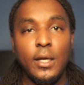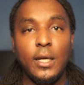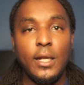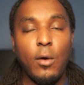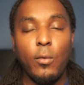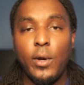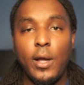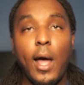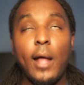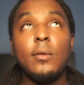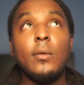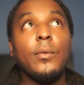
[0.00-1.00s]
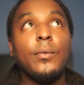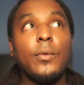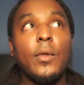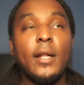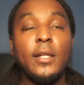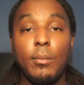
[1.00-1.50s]
and I, I,
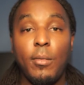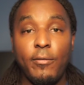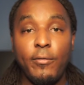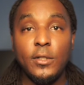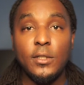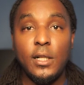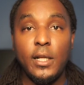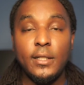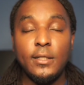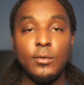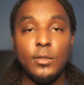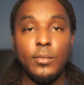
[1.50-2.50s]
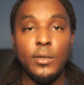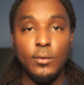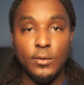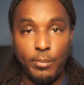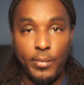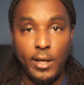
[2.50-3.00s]
I did my first class, it was, it
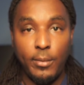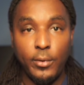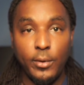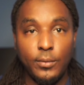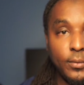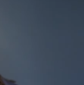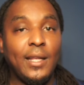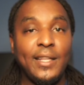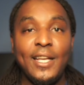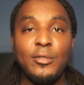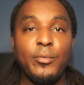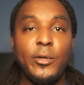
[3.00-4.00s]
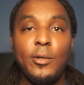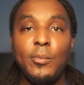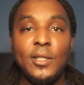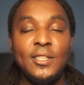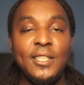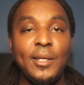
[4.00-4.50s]
was a paper. And that's pretty
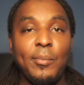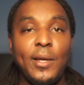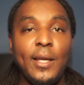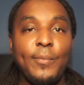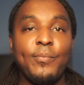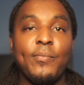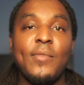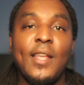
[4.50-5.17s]
much it, man.